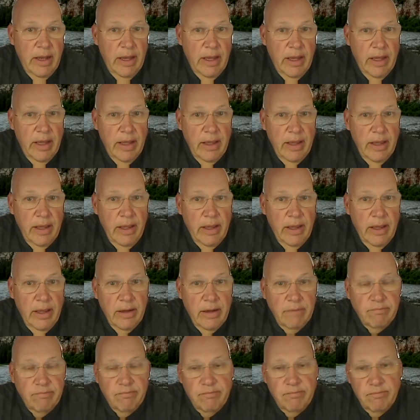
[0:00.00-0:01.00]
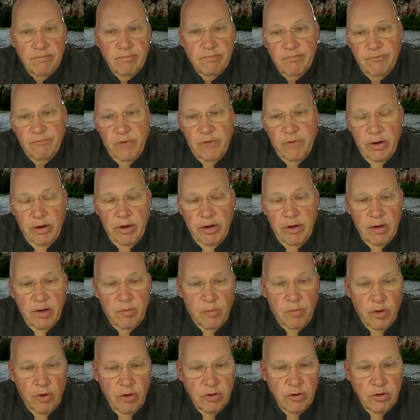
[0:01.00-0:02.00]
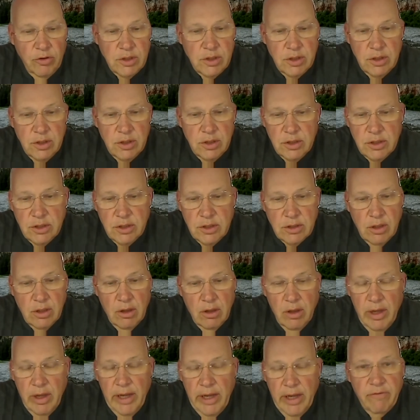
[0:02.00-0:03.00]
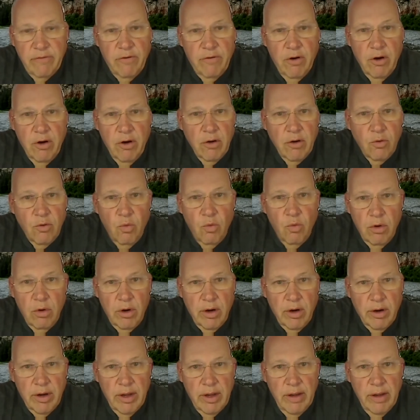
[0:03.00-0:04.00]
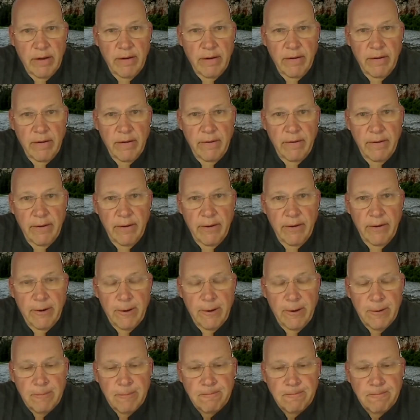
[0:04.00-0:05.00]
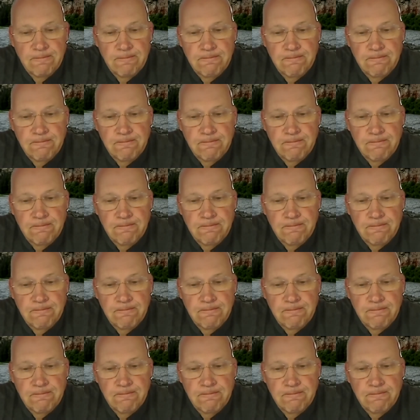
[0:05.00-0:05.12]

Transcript: And varying approaches, a lot of hard work, and